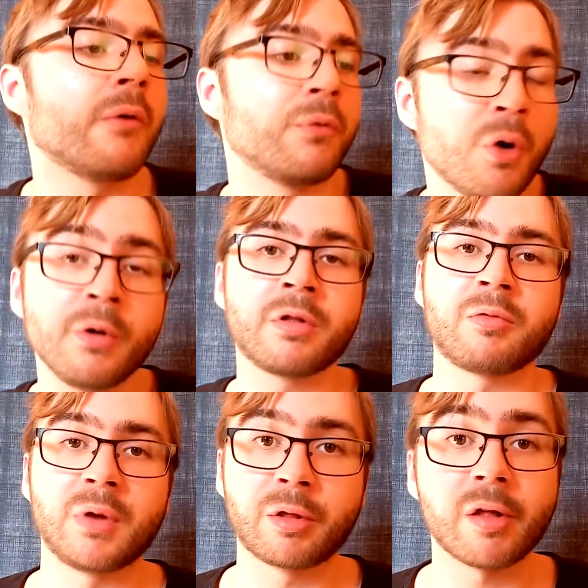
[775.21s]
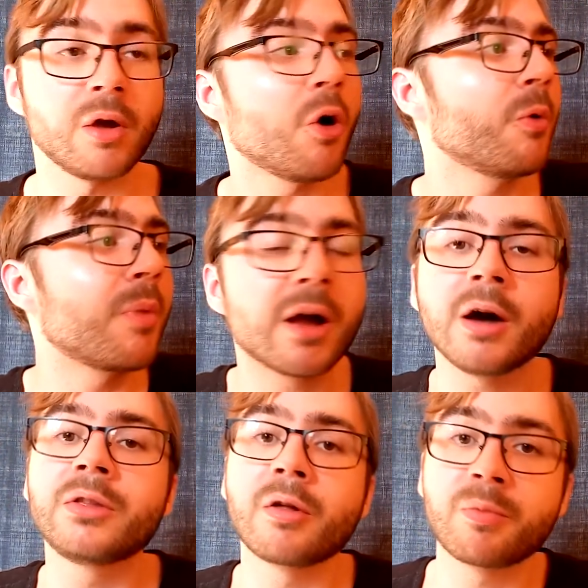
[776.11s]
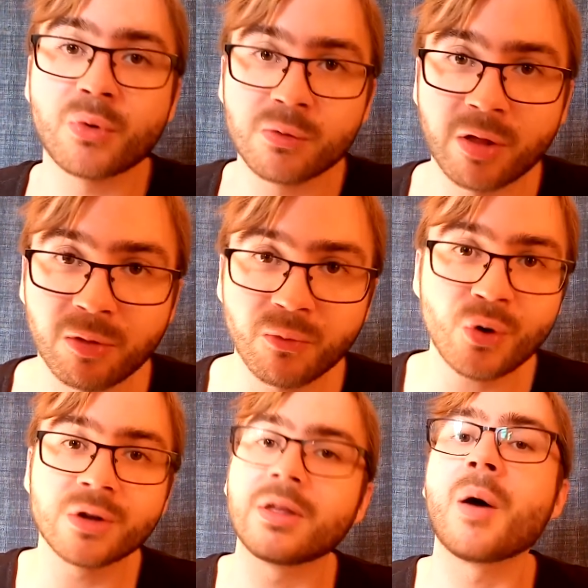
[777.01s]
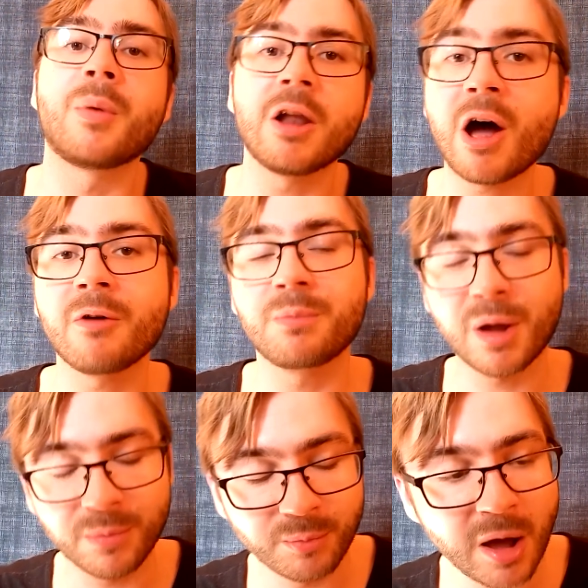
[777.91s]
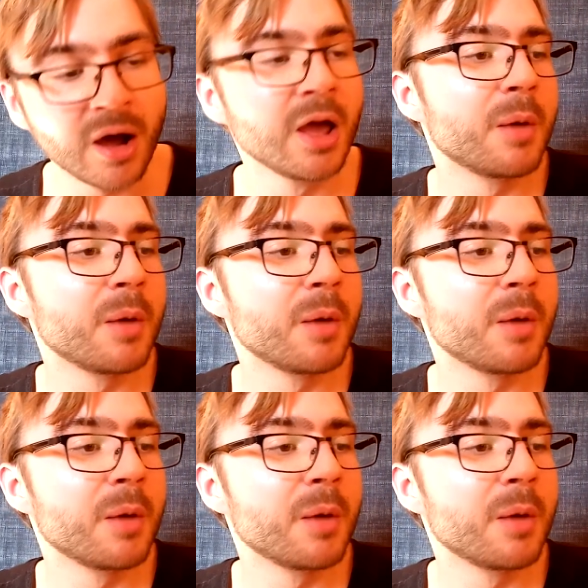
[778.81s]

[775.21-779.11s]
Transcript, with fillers: of course, will say, oh my god, this process worked, I'm alive, blah, blah, blah.